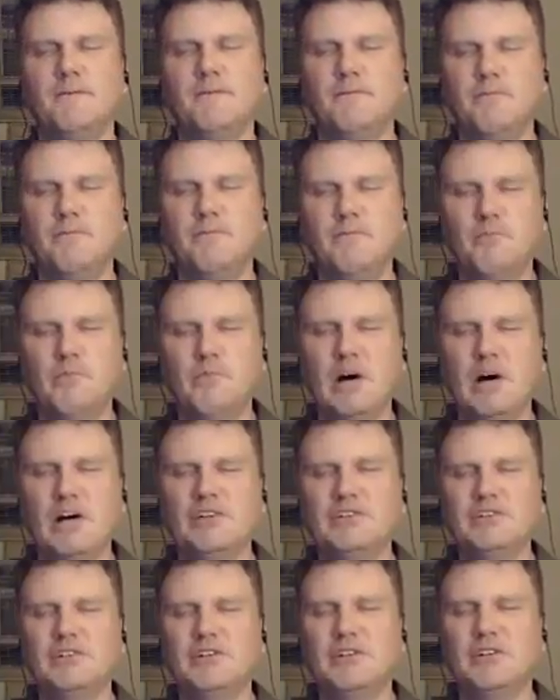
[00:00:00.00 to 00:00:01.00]

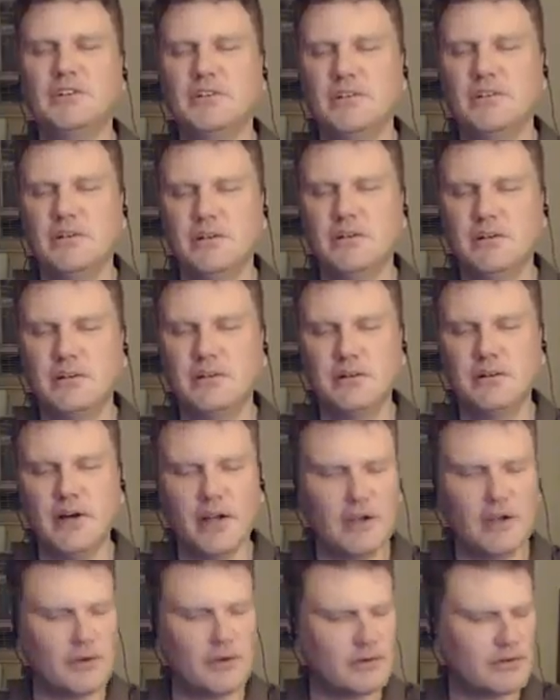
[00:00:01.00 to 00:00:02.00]
much
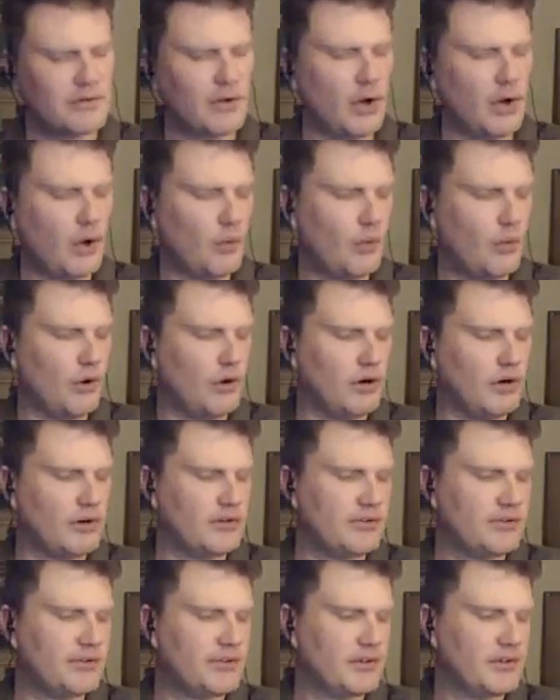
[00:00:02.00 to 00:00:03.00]
like your Star
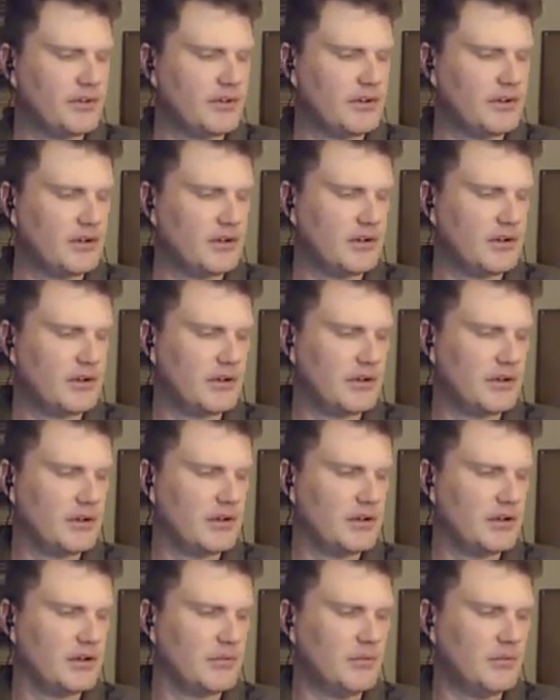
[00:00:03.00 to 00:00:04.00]
Wars,
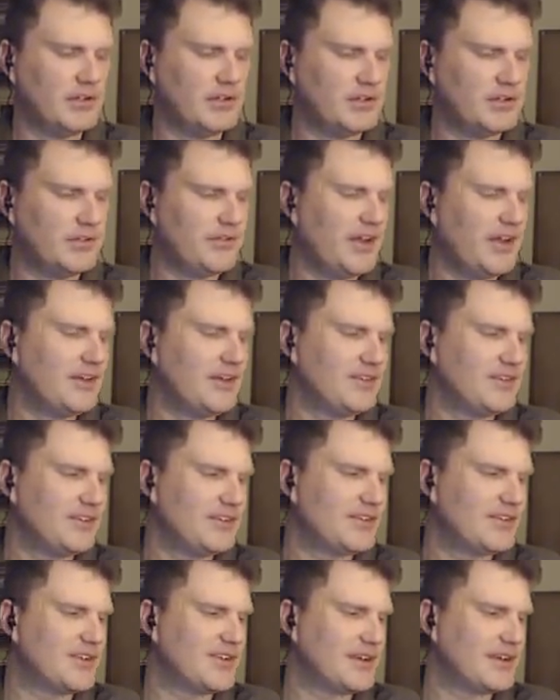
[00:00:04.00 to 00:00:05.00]
much of that is
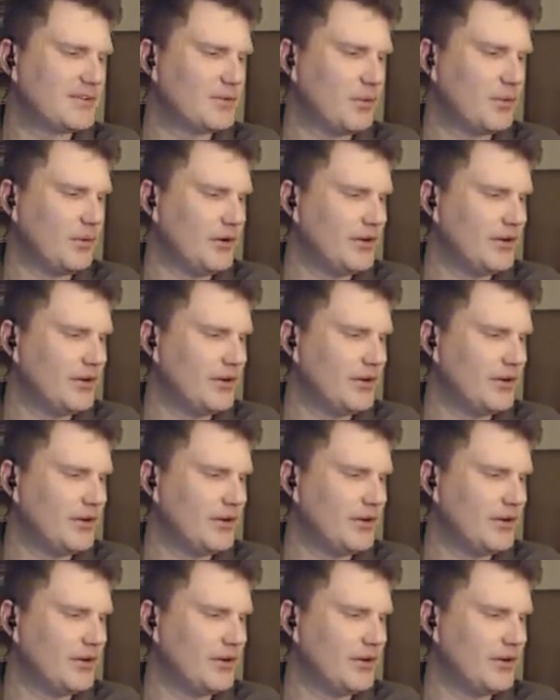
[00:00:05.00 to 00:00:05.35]
insectoid.